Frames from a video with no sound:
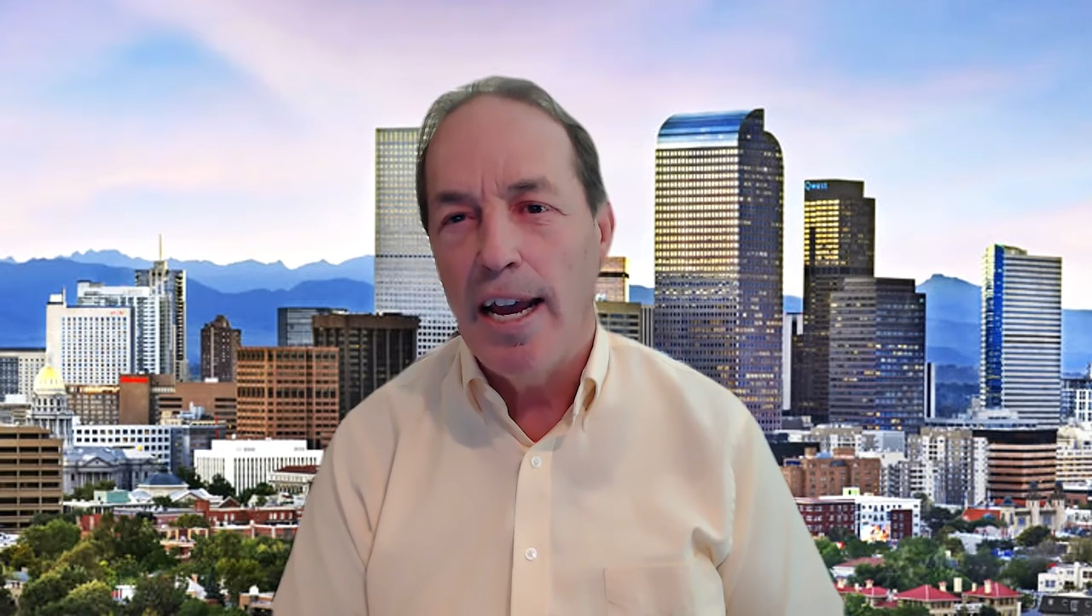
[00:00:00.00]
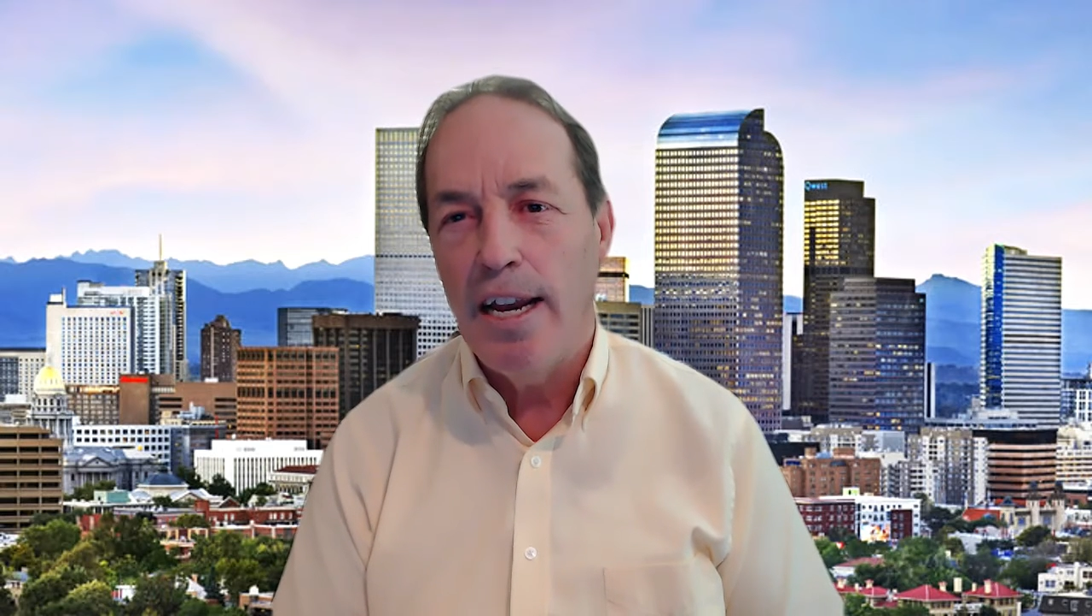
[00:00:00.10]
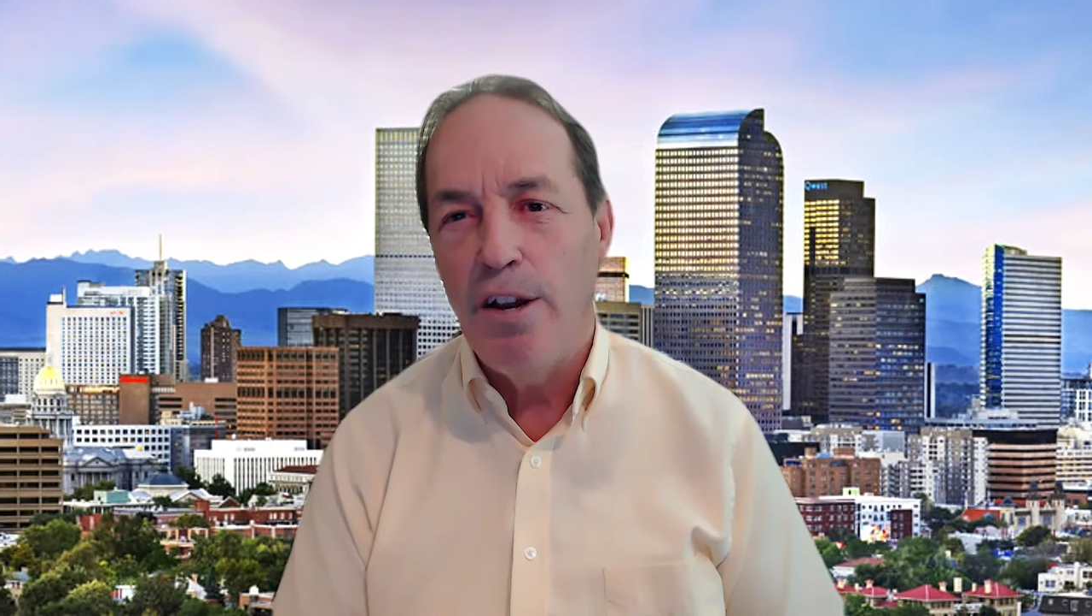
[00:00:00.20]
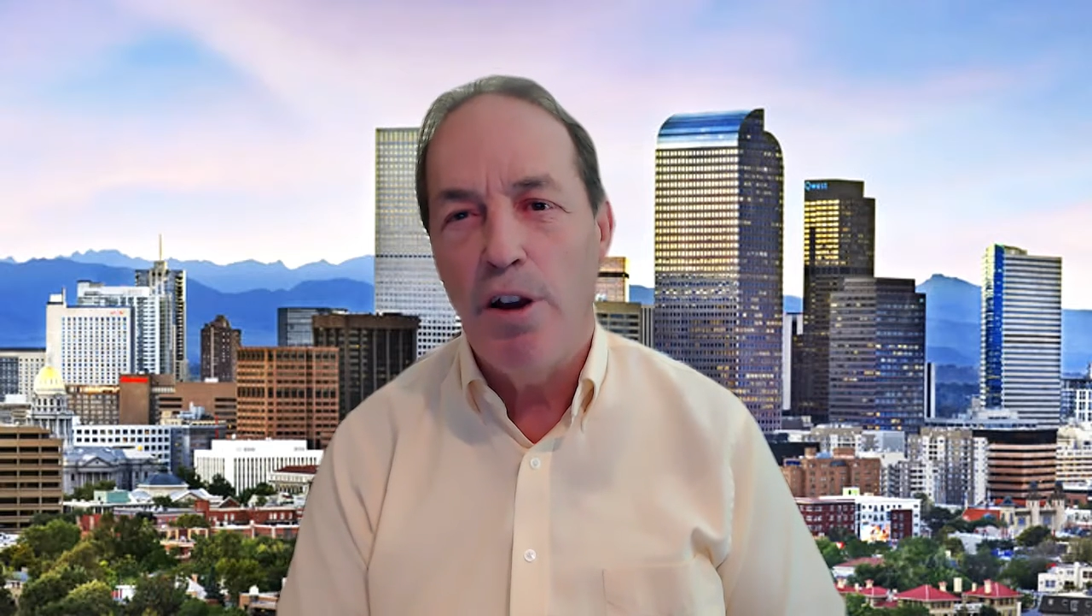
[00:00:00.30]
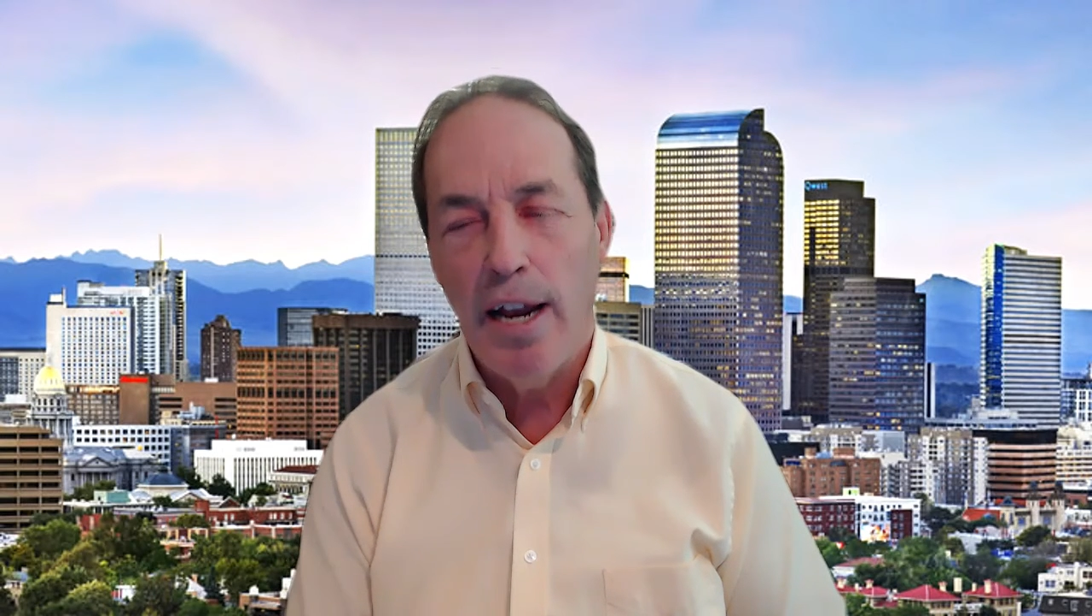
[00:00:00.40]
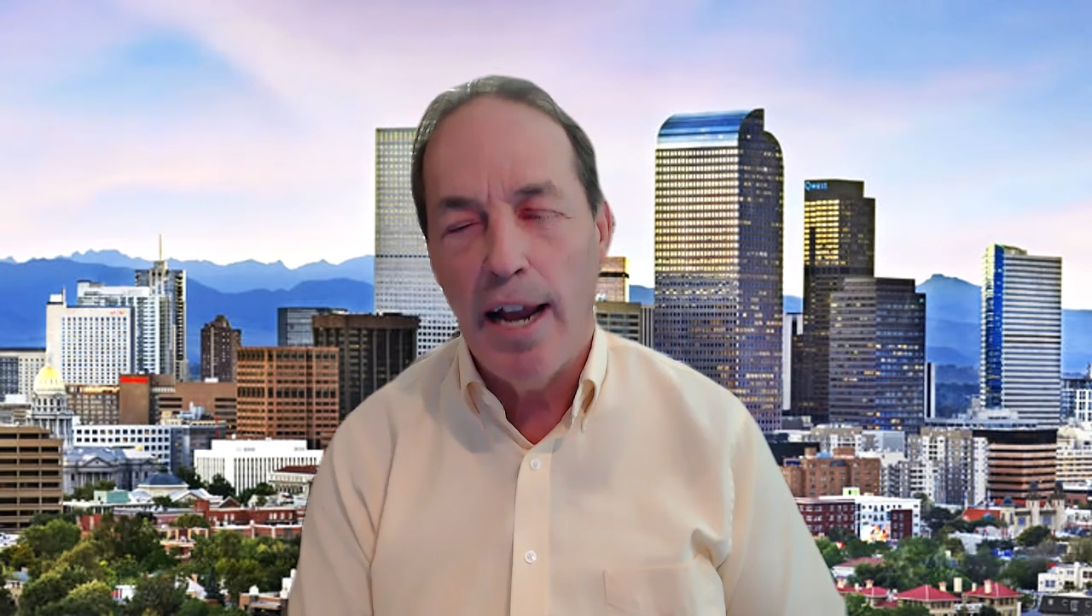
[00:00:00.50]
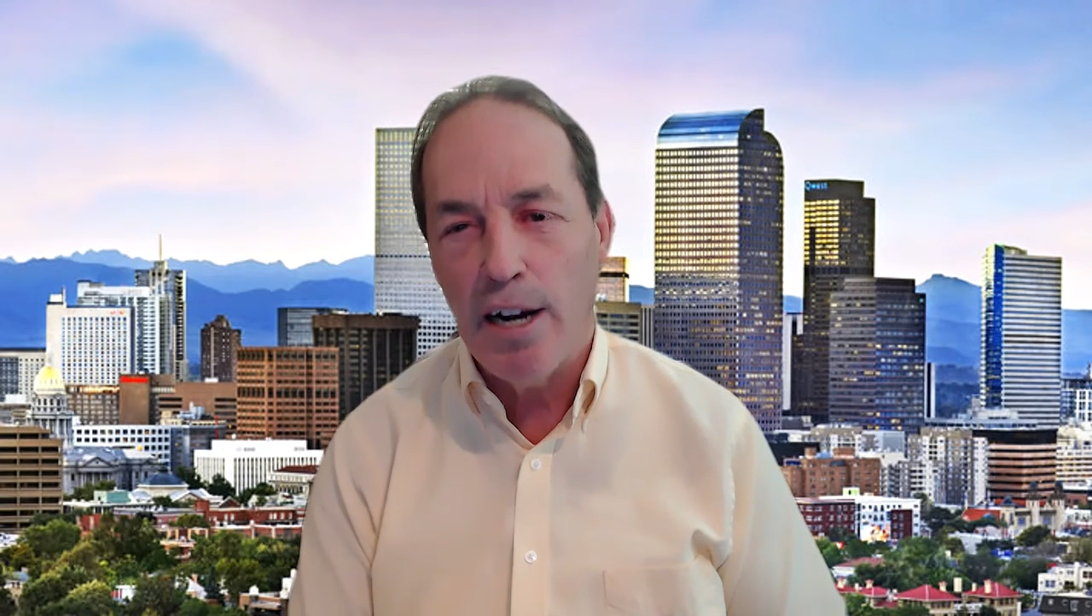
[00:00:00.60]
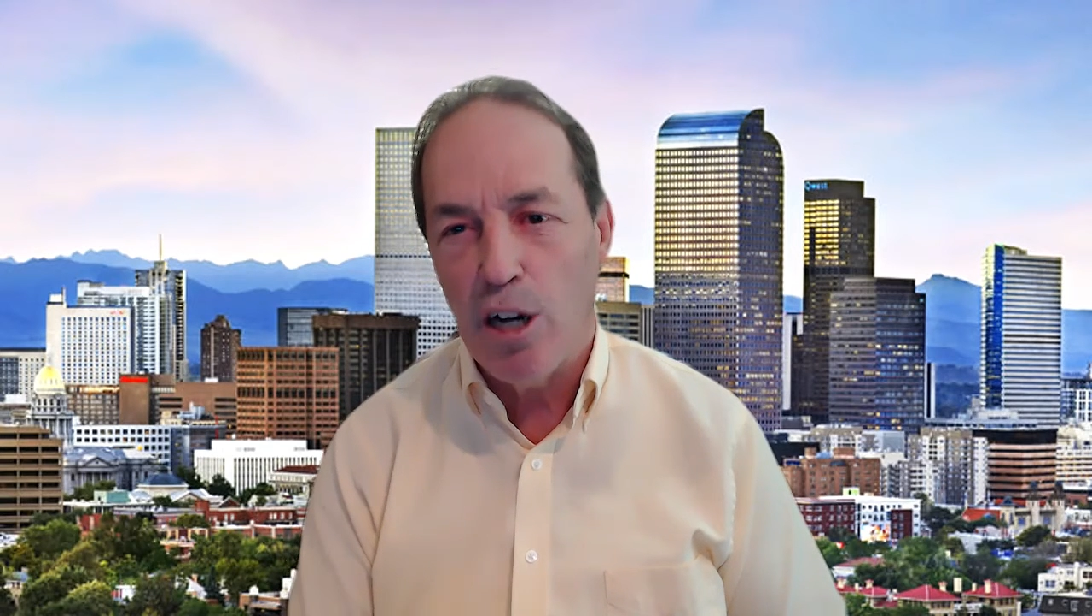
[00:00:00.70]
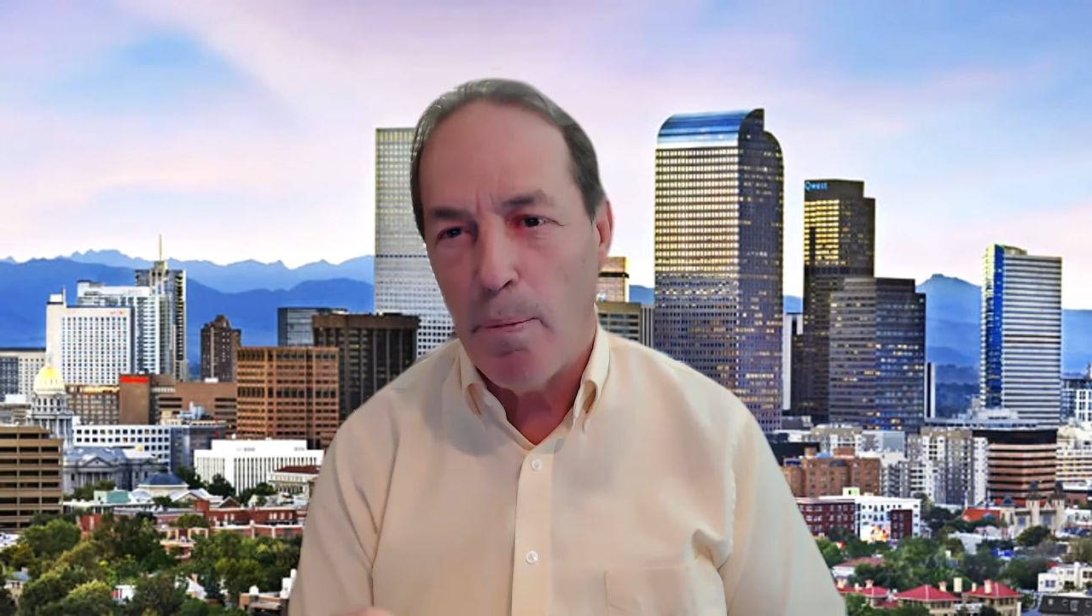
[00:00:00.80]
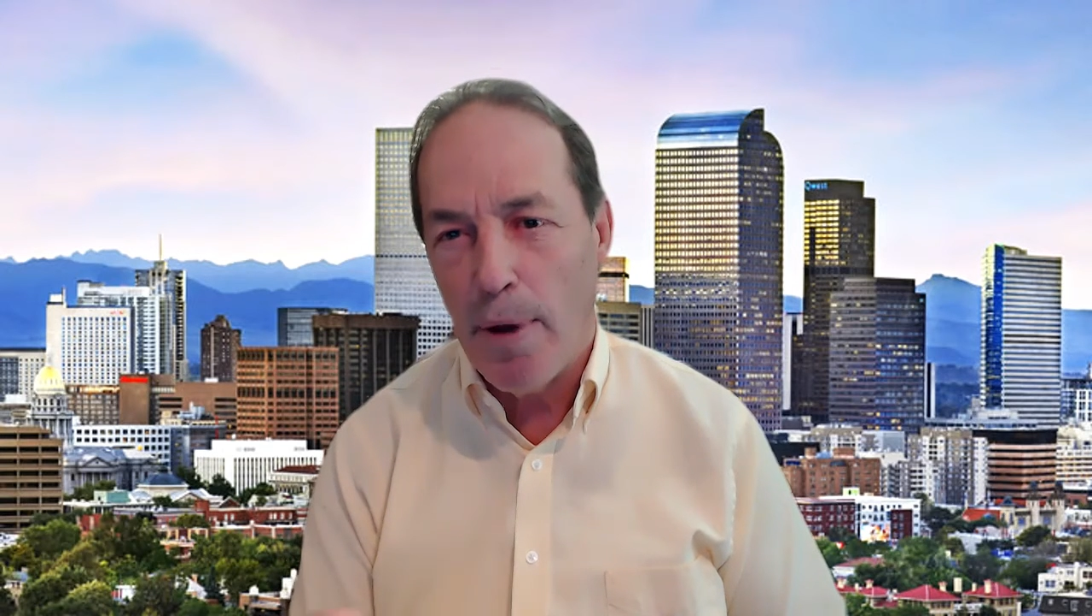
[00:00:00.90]
and you can
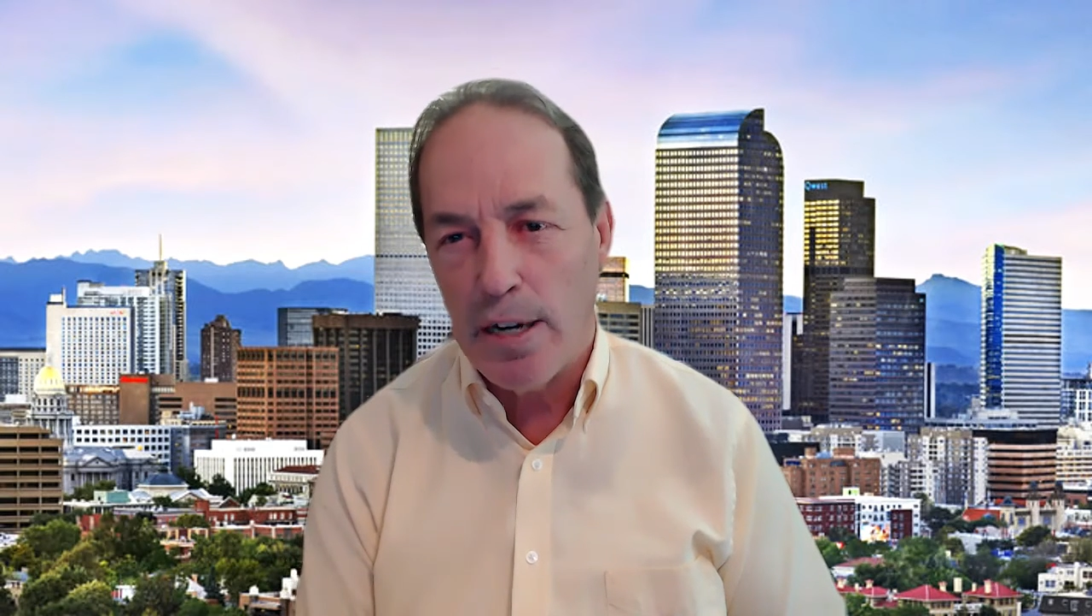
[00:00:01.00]
actually